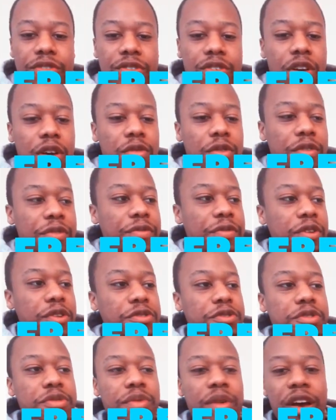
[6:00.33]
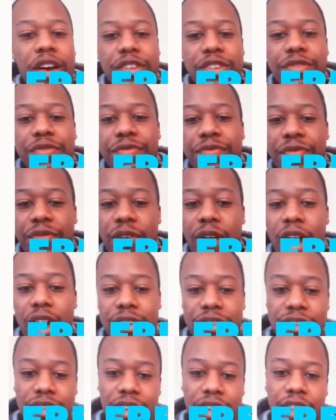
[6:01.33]
are referred to as
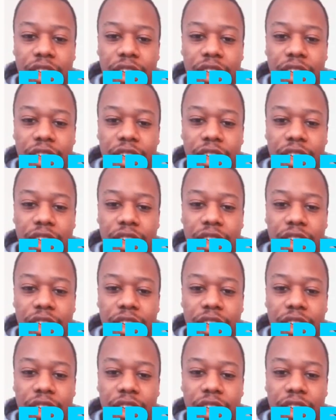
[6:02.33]
frets and they